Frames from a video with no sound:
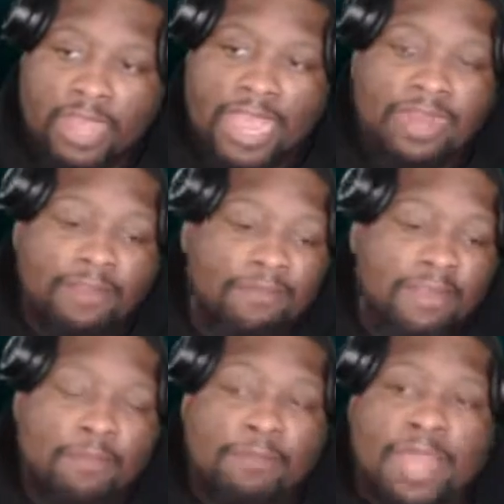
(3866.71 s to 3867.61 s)
I had to
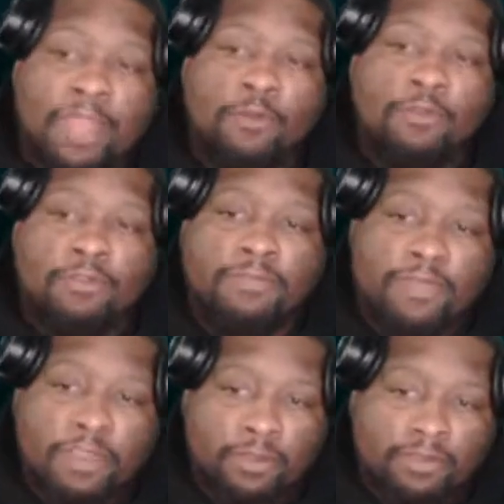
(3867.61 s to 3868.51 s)
fight my own
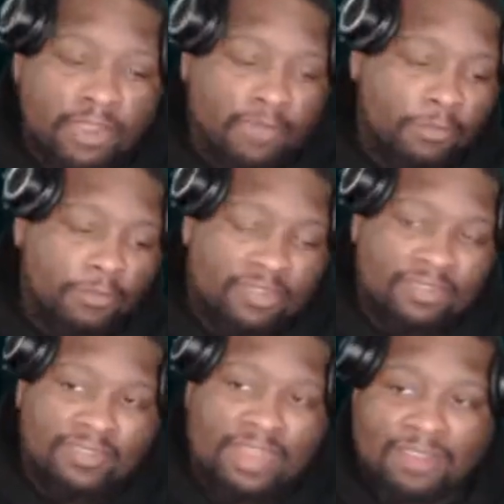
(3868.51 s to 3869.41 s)
fears from
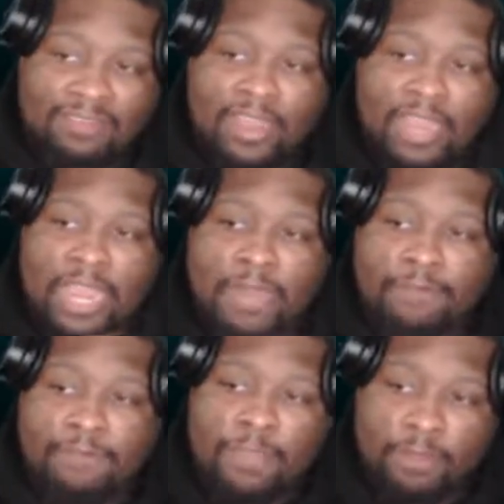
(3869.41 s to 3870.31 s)
success and
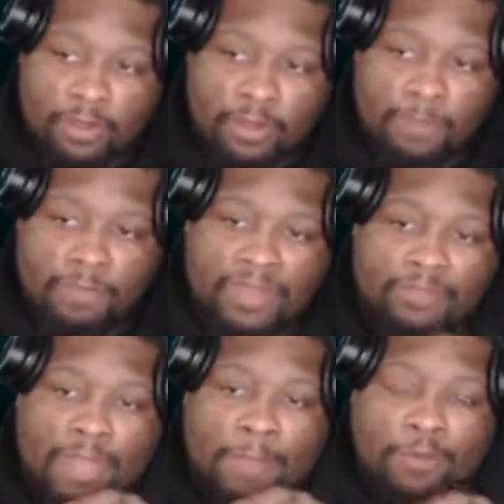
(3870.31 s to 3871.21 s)
failure. And that's
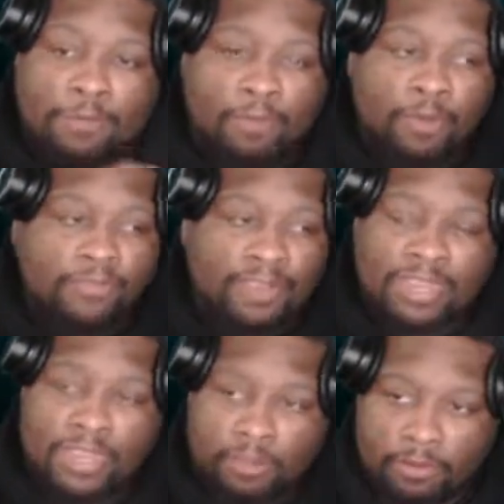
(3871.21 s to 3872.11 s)
why I put both
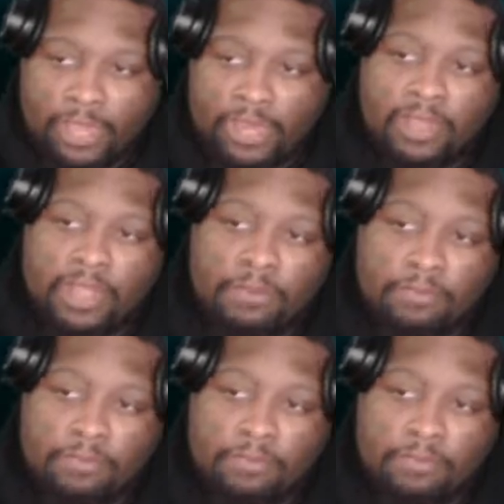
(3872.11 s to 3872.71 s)
together like that.